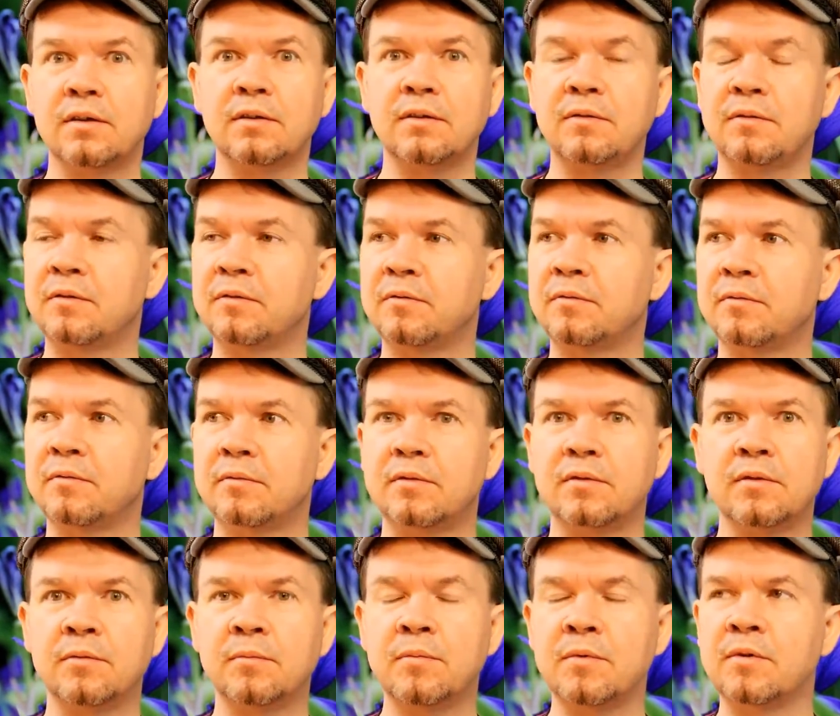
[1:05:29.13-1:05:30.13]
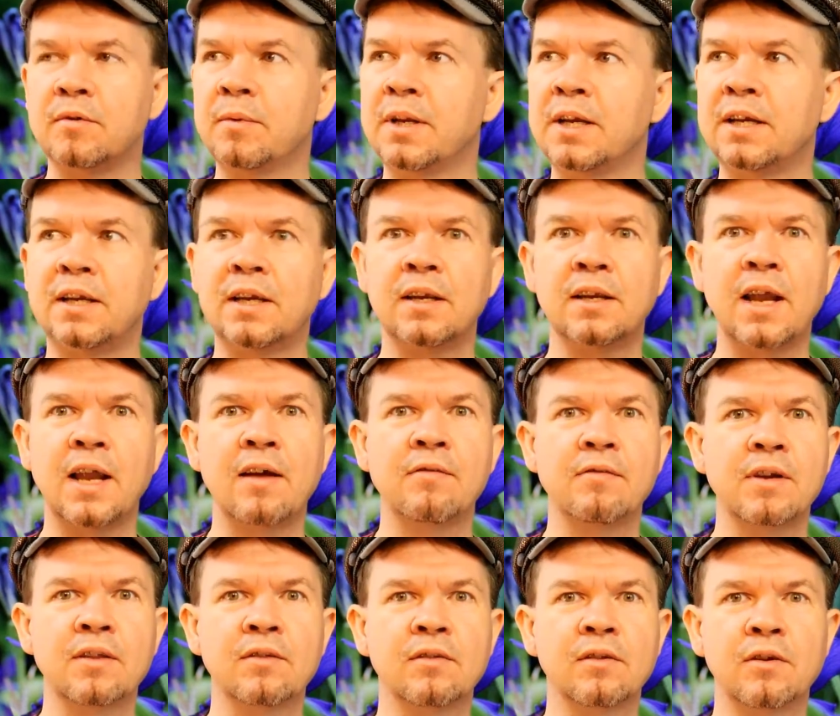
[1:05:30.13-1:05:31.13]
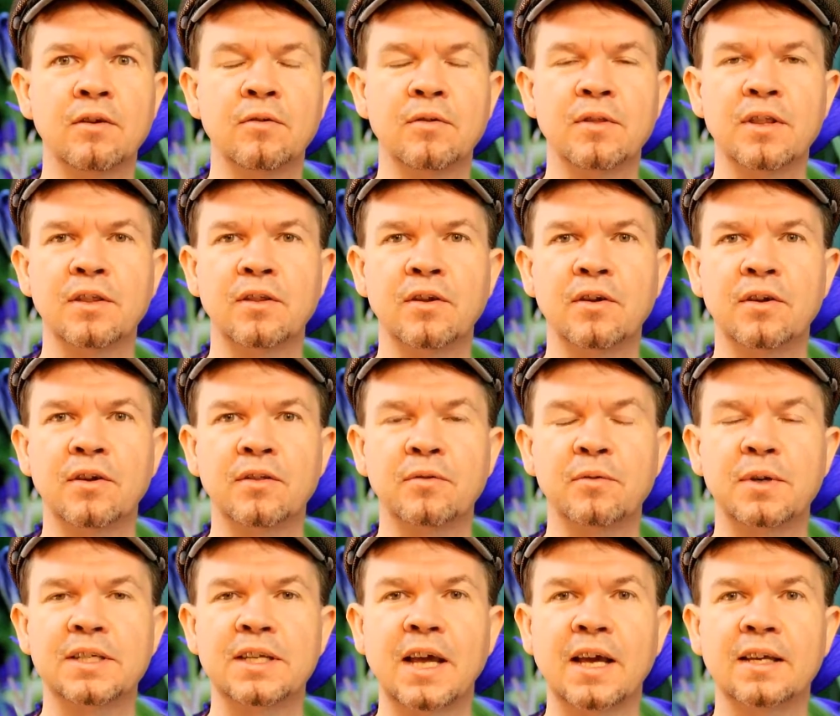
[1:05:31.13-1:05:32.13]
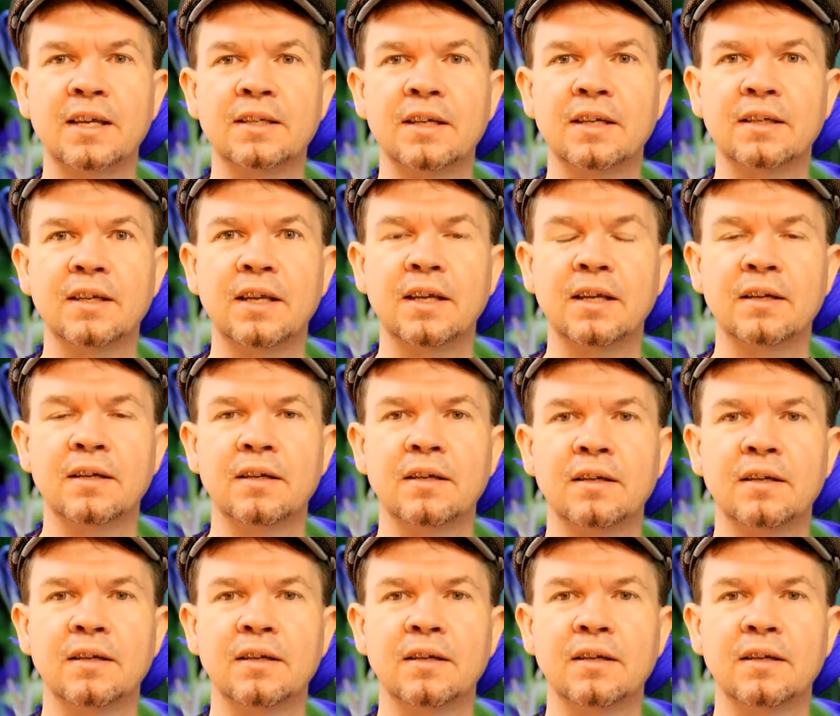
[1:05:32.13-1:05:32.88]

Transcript: You mean it didn't have anything to do with the 33-second technique?